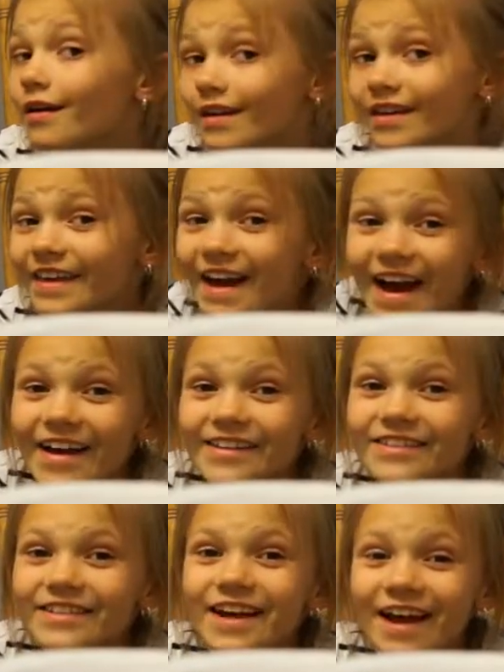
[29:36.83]

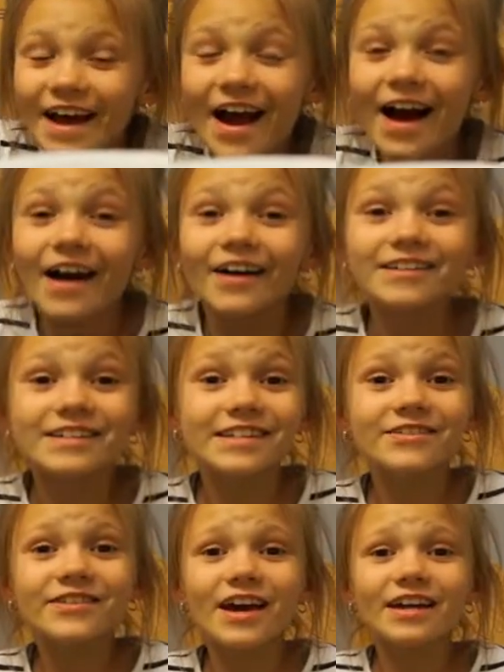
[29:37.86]
yeah, I'll see
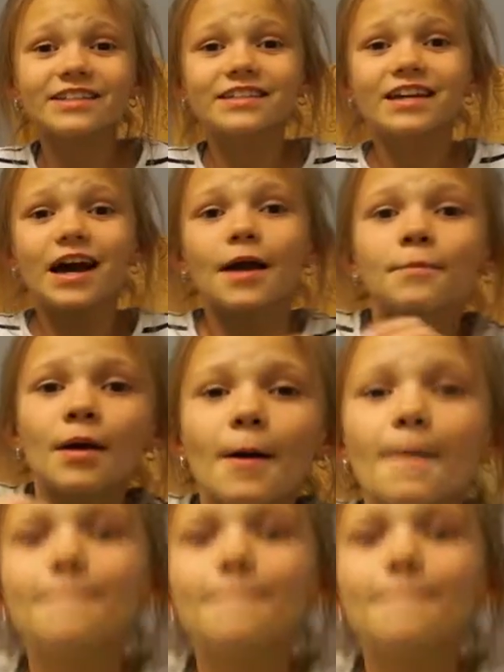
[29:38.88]
you next time.